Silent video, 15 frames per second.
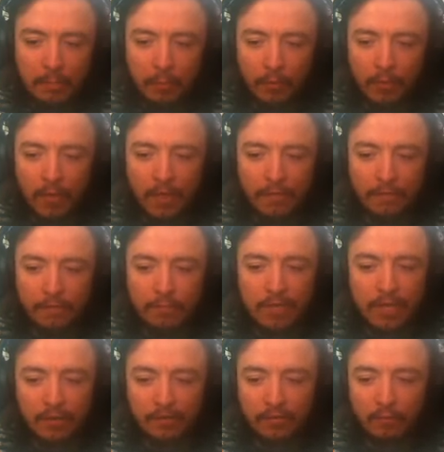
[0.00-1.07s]
people look like they're from
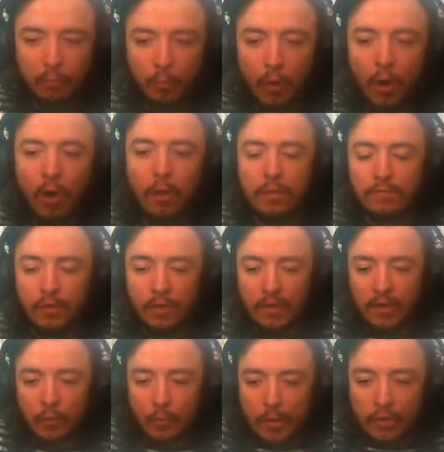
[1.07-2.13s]
Gears of War. They've got
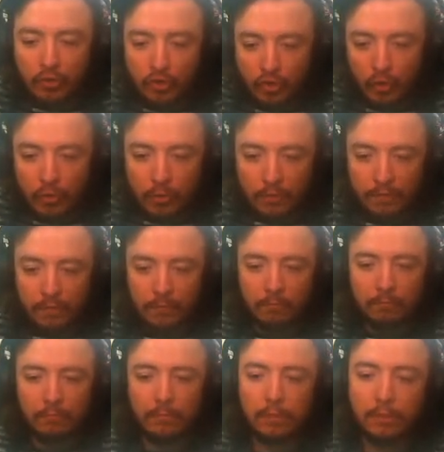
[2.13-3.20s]
like a weird chunk to
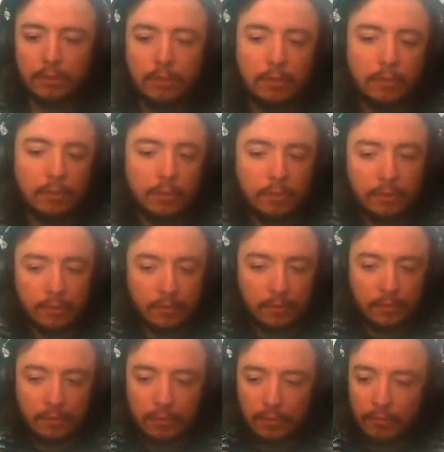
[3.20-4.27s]
them.
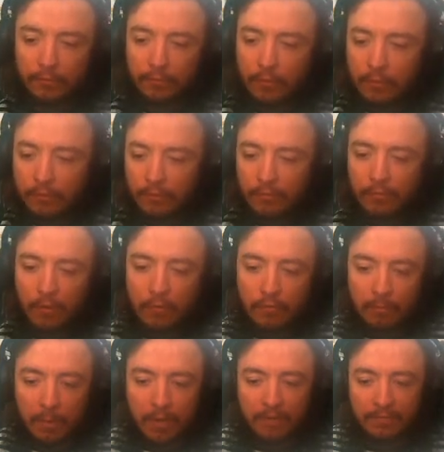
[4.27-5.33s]
Songs and
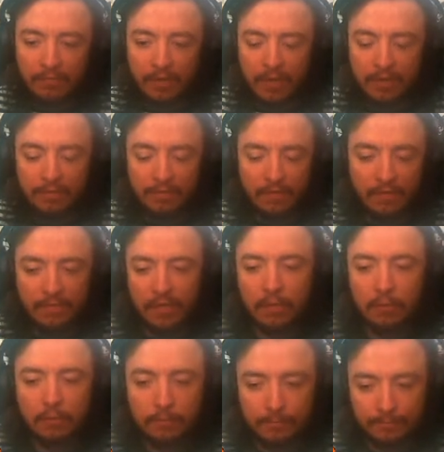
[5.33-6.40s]
Sounds by
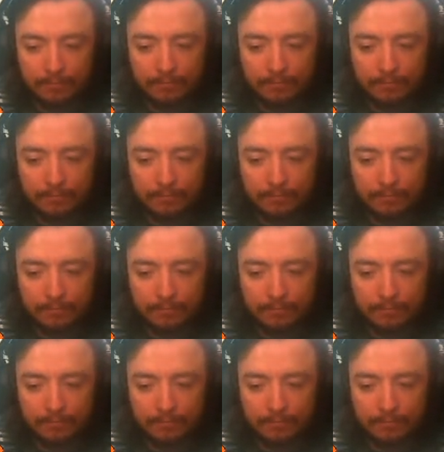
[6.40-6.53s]
Scientific.